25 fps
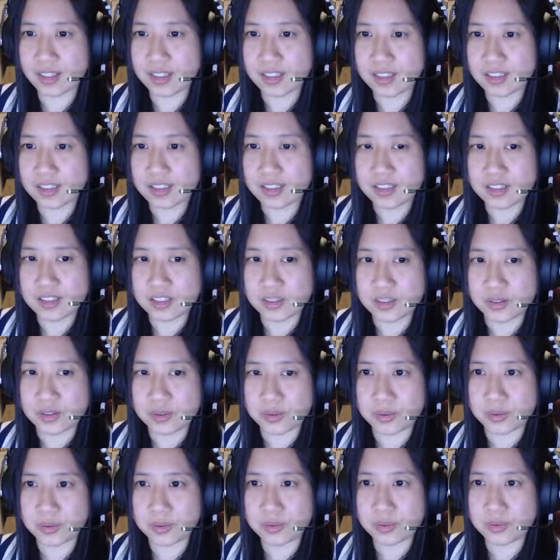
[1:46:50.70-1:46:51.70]

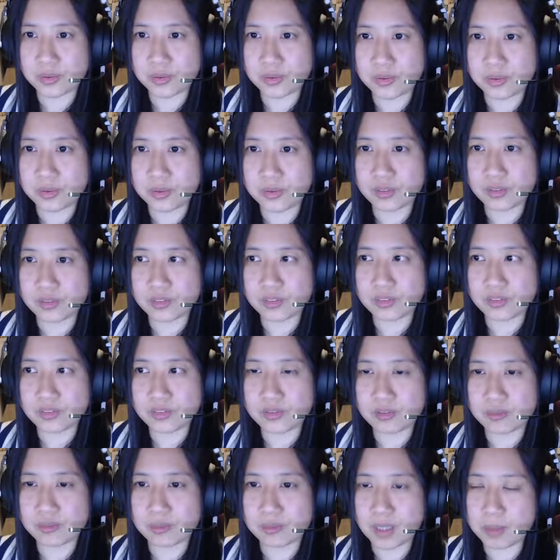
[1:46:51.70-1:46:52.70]
So
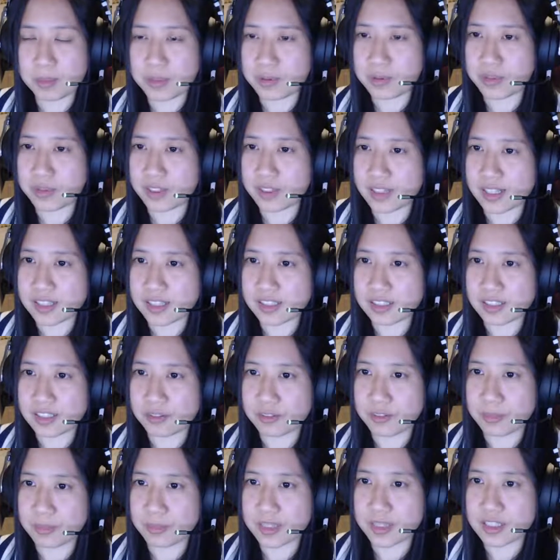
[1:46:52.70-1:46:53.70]
maybe one last
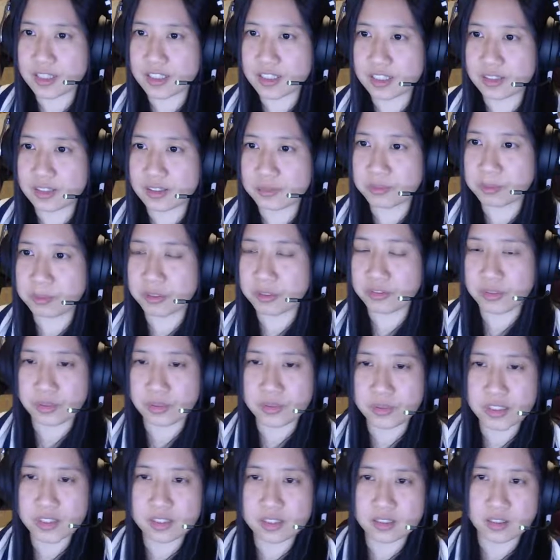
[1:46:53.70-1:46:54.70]
information before
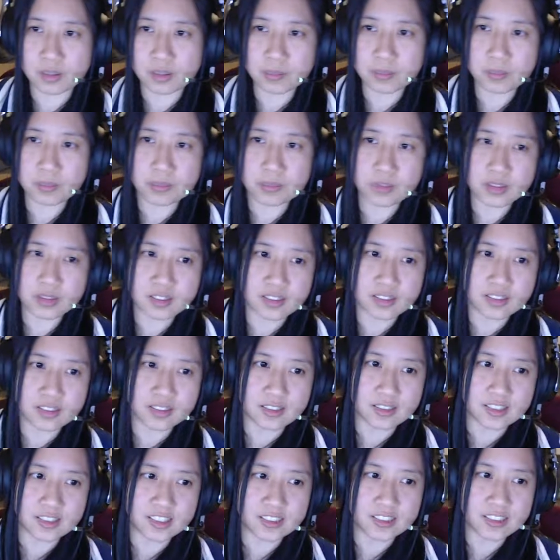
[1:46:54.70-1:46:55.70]
we stop.
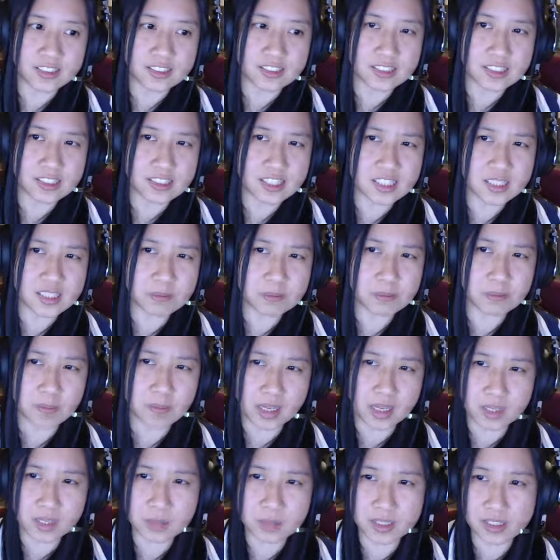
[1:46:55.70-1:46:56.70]
This is
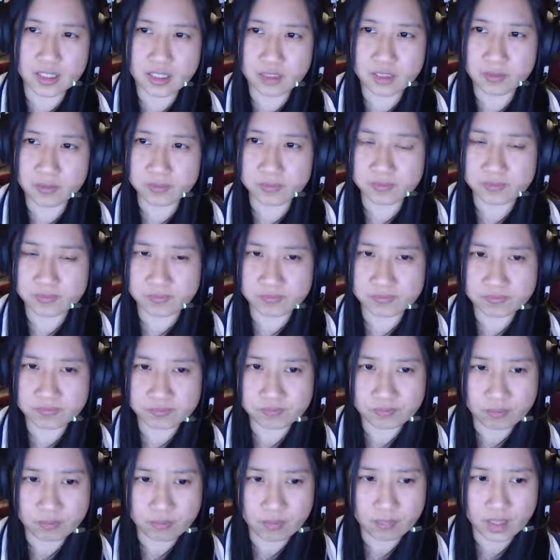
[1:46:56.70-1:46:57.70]
maybe
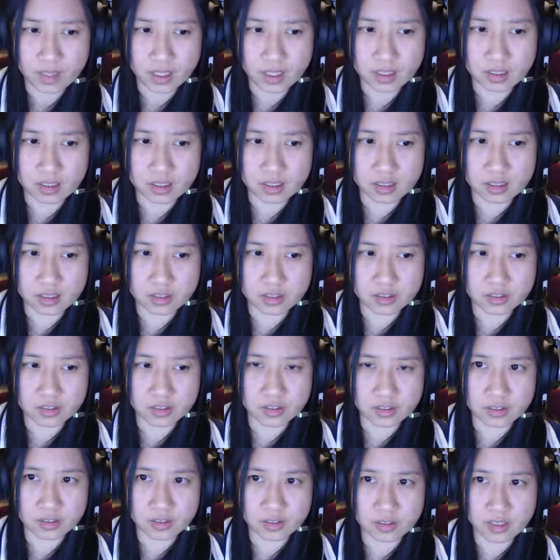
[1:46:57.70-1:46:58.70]

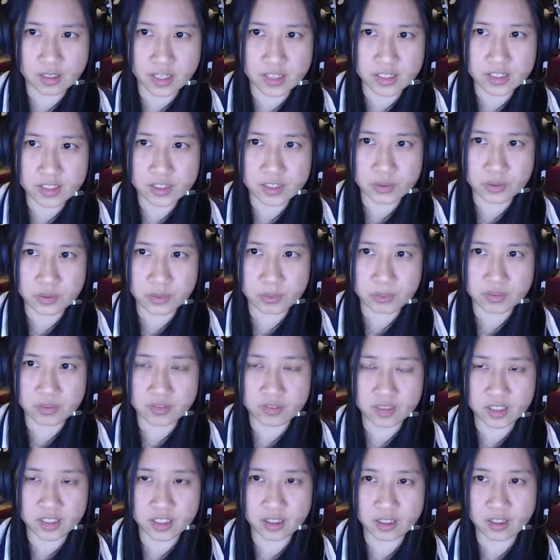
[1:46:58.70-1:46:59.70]
the last stream of the
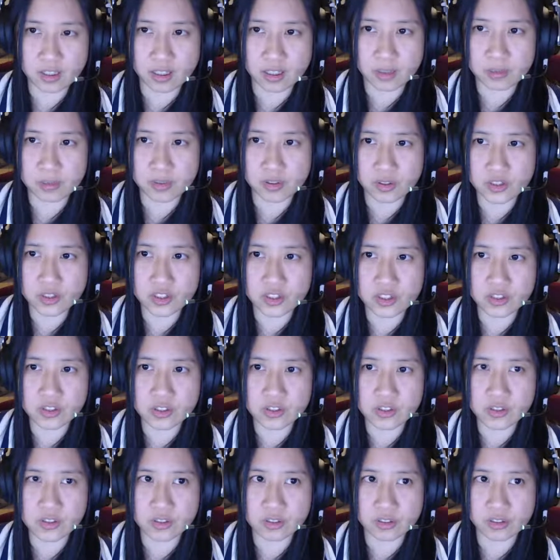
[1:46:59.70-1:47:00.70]
year. I'm not
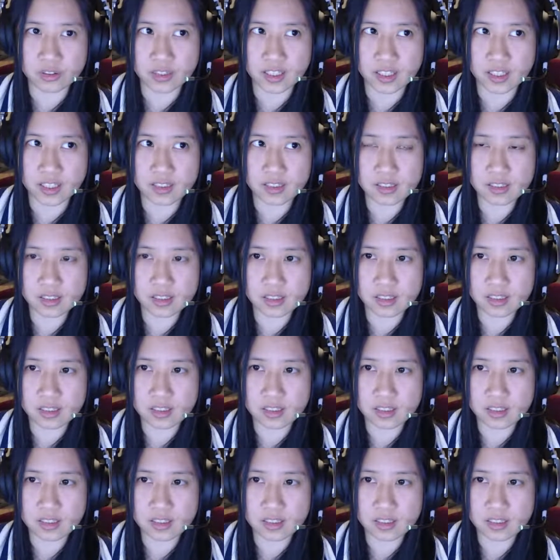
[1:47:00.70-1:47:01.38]
sure yet.